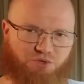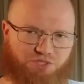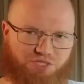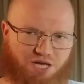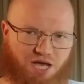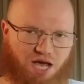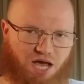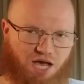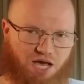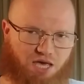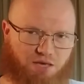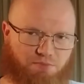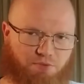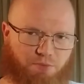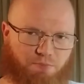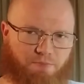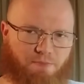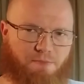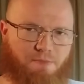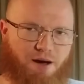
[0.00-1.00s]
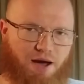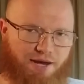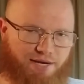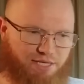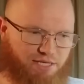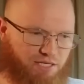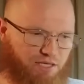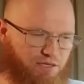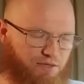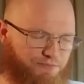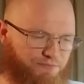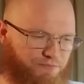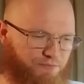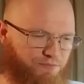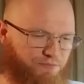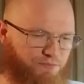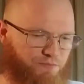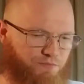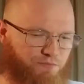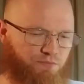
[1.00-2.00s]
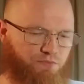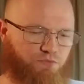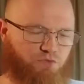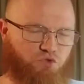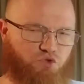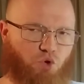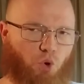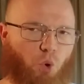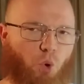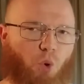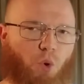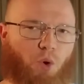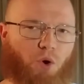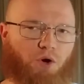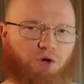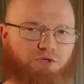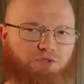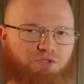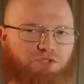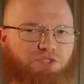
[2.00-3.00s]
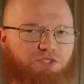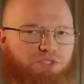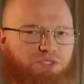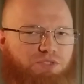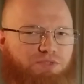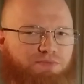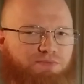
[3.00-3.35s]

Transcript: time or money towards